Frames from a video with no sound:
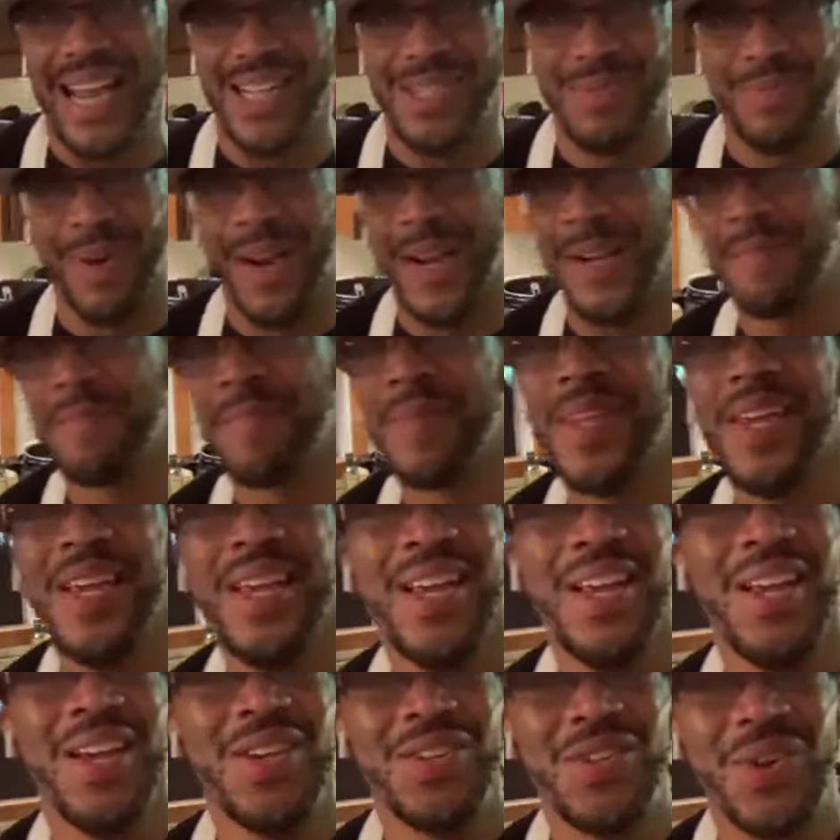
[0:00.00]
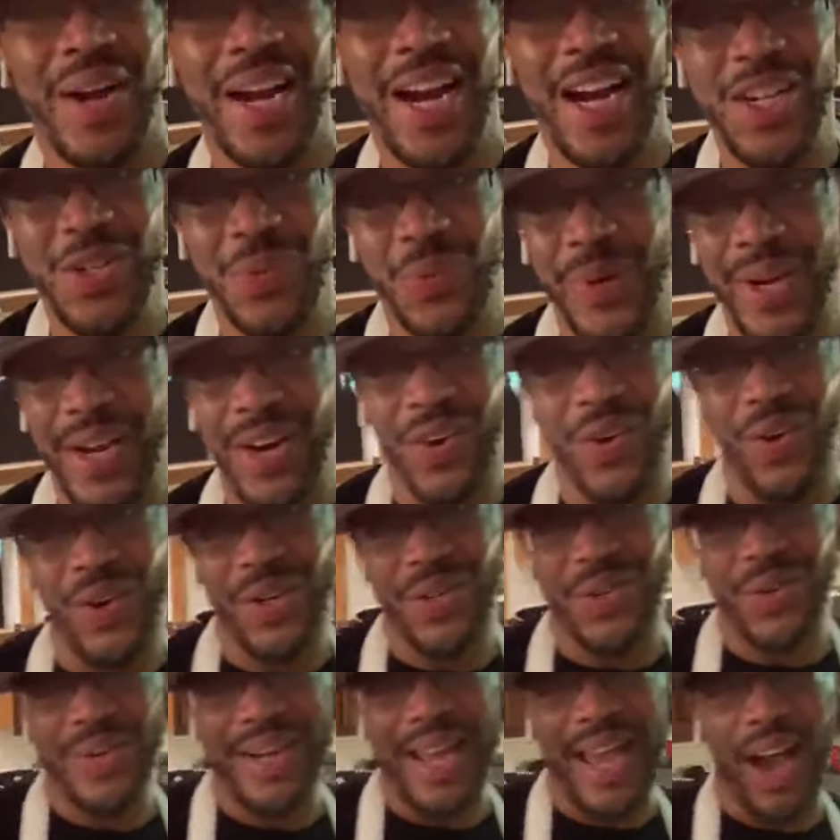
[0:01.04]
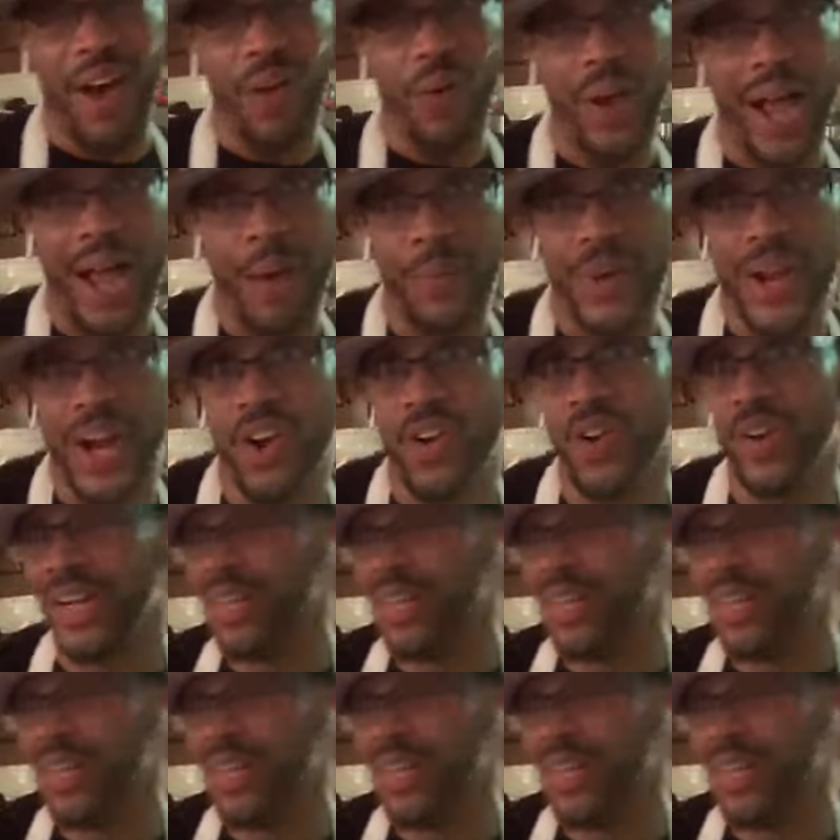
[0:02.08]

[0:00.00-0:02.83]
dance break. So here's what we are going to do now. We are